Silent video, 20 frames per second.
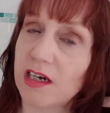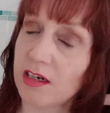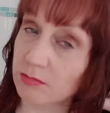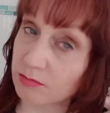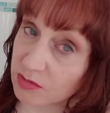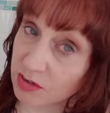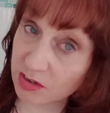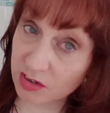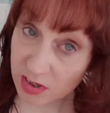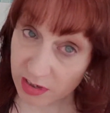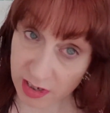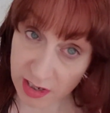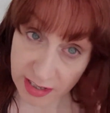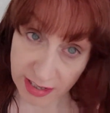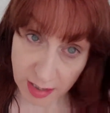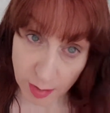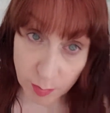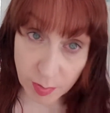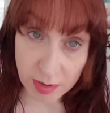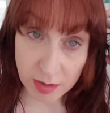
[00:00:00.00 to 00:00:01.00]
Just so you can
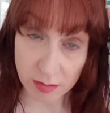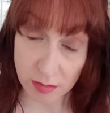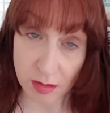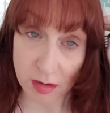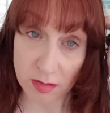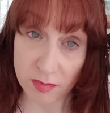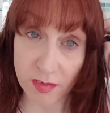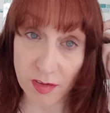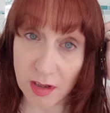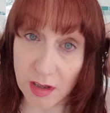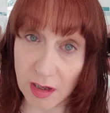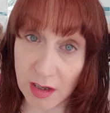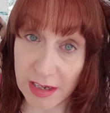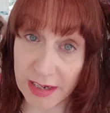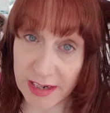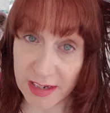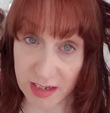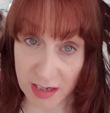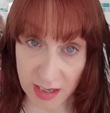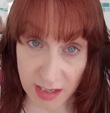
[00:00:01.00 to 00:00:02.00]
get a better
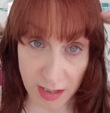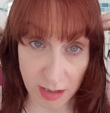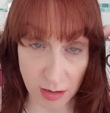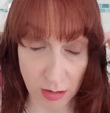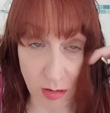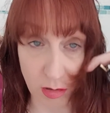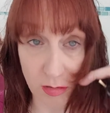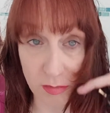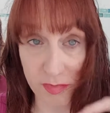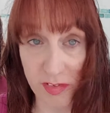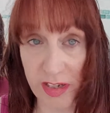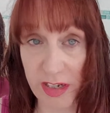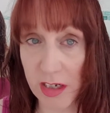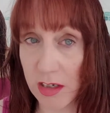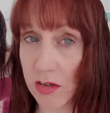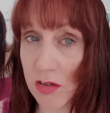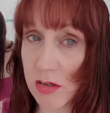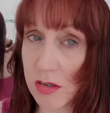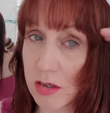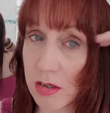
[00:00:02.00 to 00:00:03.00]
idea of
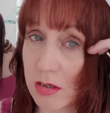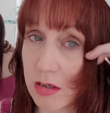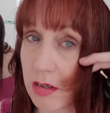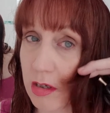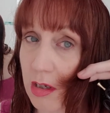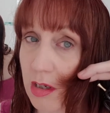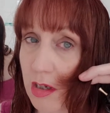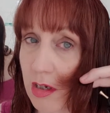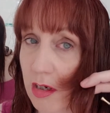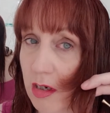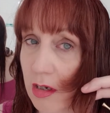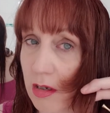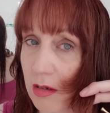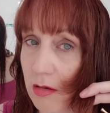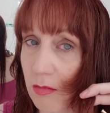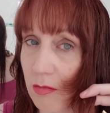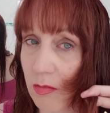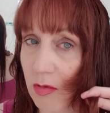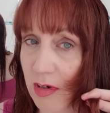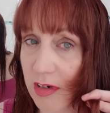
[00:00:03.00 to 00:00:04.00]
it,
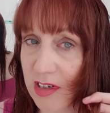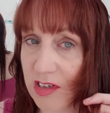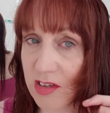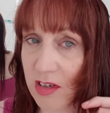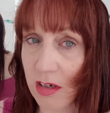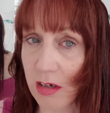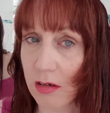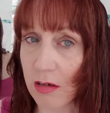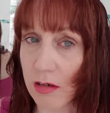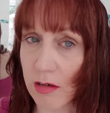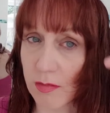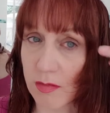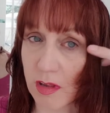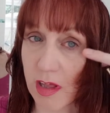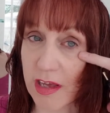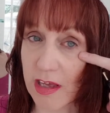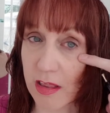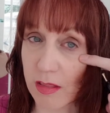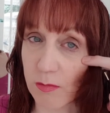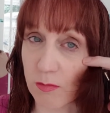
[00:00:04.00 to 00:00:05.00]
what it's going to look
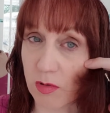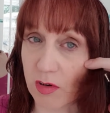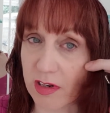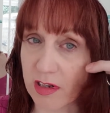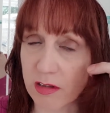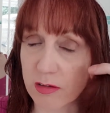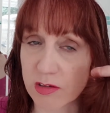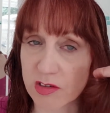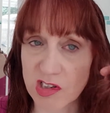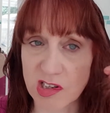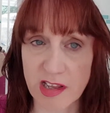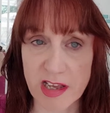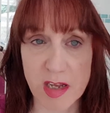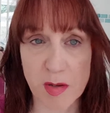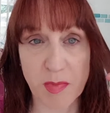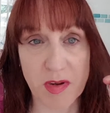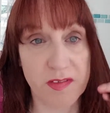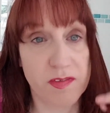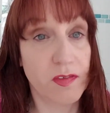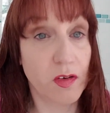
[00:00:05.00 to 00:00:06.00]
like, what it looks like
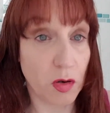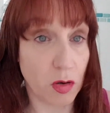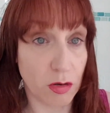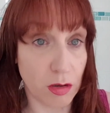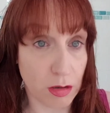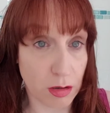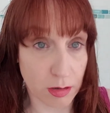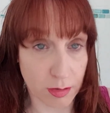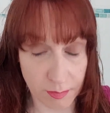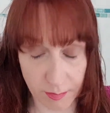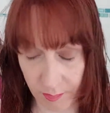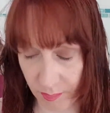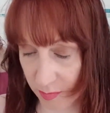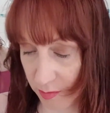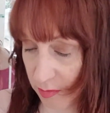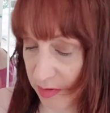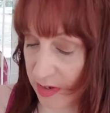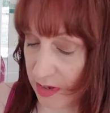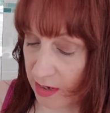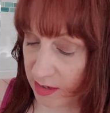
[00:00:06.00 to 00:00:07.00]
before
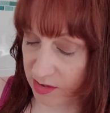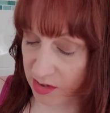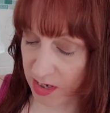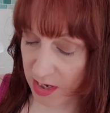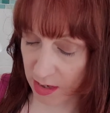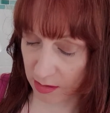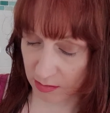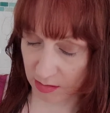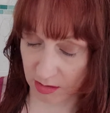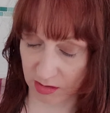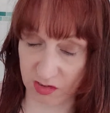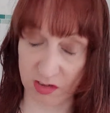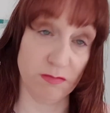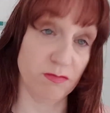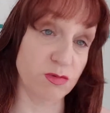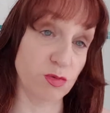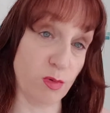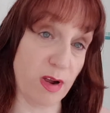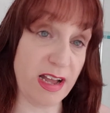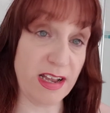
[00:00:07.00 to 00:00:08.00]
we cut it, because I'm
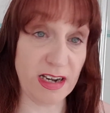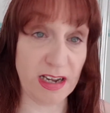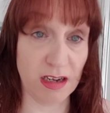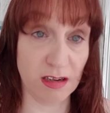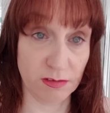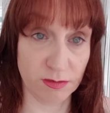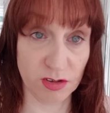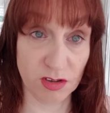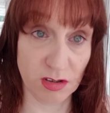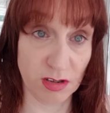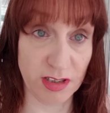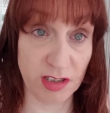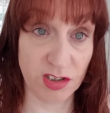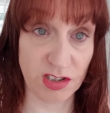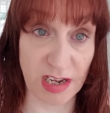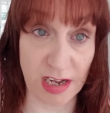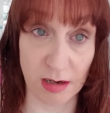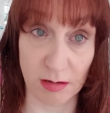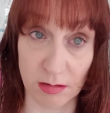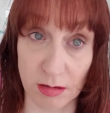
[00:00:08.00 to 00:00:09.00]
wet now, I've just got a
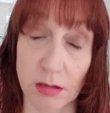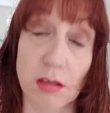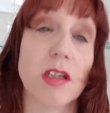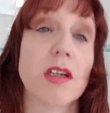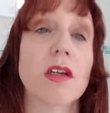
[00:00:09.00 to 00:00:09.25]
shower.